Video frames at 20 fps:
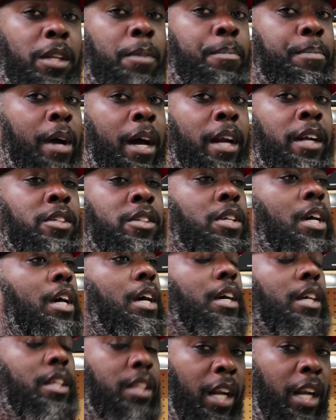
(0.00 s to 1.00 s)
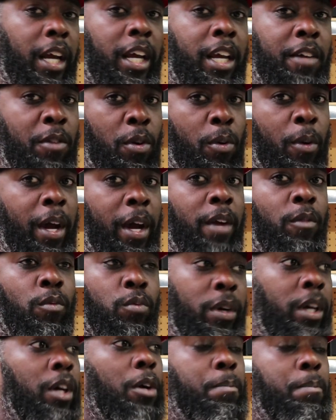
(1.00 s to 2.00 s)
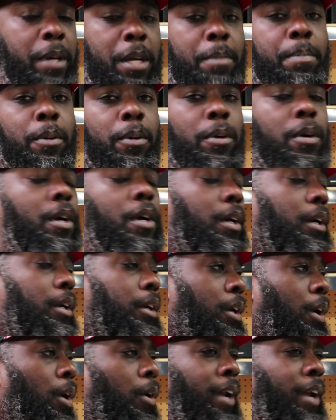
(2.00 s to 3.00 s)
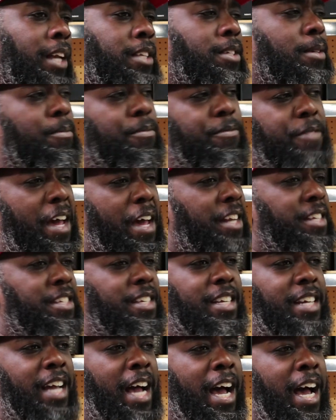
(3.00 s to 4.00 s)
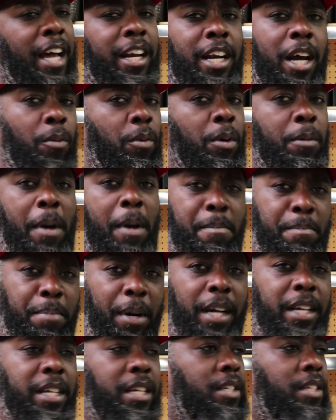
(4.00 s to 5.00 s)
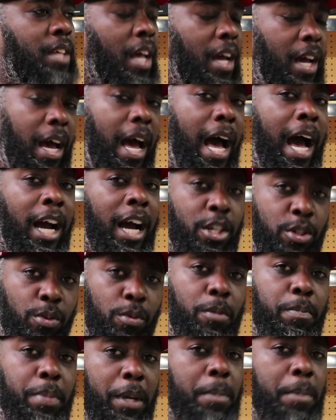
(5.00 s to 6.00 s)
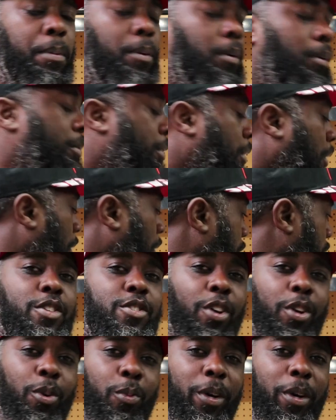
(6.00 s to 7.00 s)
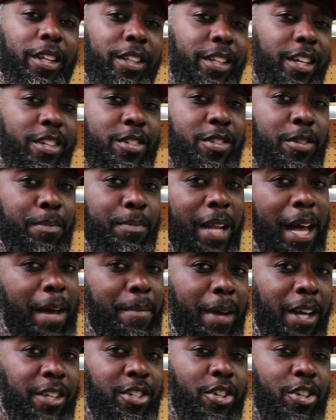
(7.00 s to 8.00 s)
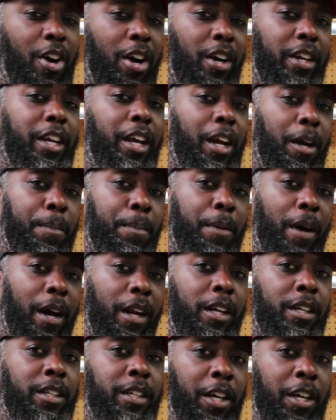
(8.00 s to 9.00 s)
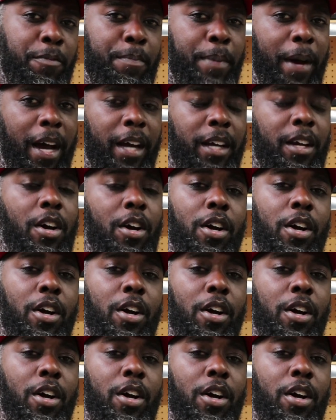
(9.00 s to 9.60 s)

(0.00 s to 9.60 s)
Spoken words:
the products that I give away. Real people, you know, not some fantasy guy, not one of my buddies, actual people, you know. So to win this Black Magic Car Care product gift pack,